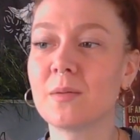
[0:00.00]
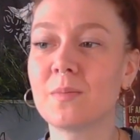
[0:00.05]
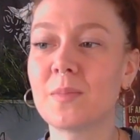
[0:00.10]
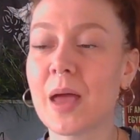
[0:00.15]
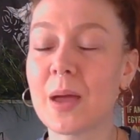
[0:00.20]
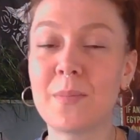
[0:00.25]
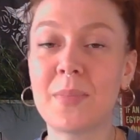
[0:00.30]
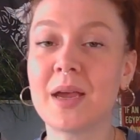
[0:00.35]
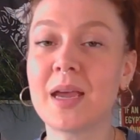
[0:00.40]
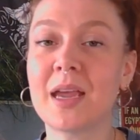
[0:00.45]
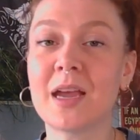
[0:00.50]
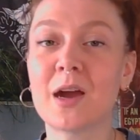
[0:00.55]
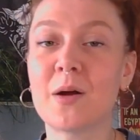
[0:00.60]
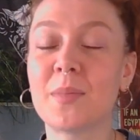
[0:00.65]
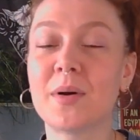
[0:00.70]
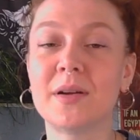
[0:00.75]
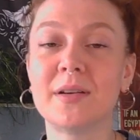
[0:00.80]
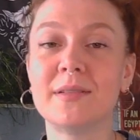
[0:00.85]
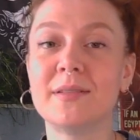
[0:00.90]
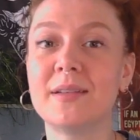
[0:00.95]
at picking up
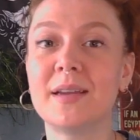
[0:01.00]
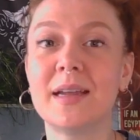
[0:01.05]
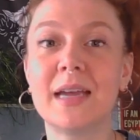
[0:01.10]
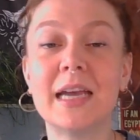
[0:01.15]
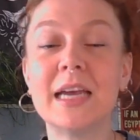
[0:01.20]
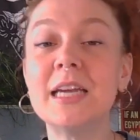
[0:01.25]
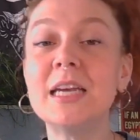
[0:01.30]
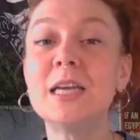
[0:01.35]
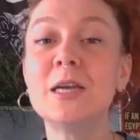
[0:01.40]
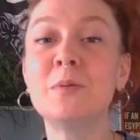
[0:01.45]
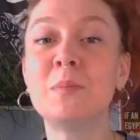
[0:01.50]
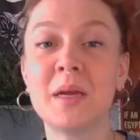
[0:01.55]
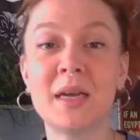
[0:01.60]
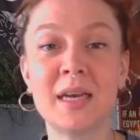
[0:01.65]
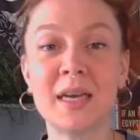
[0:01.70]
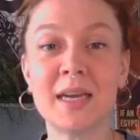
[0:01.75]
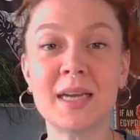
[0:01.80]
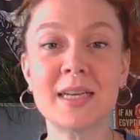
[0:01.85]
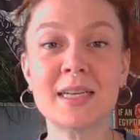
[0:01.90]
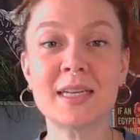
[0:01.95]
on hidden
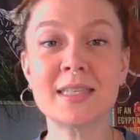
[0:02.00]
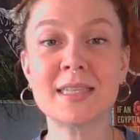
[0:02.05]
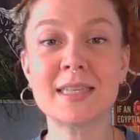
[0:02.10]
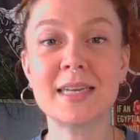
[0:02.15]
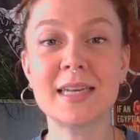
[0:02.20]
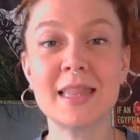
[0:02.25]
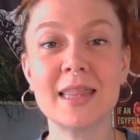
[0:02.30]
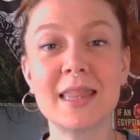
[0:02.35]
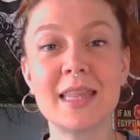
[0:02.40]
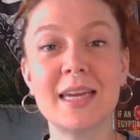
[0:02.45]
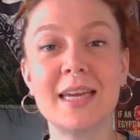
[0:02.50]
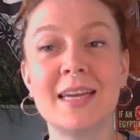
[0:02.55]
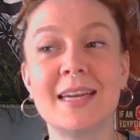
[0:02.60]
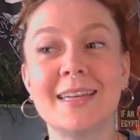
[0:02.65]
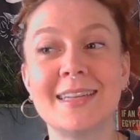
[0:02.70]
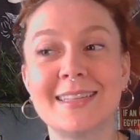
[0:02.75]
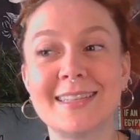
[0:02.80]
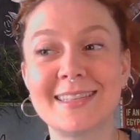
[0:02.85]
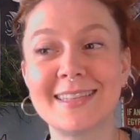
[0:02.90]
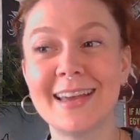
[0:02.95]
meanings in
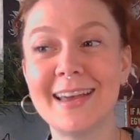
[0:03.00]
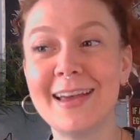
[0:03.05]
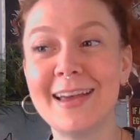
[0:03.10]
things.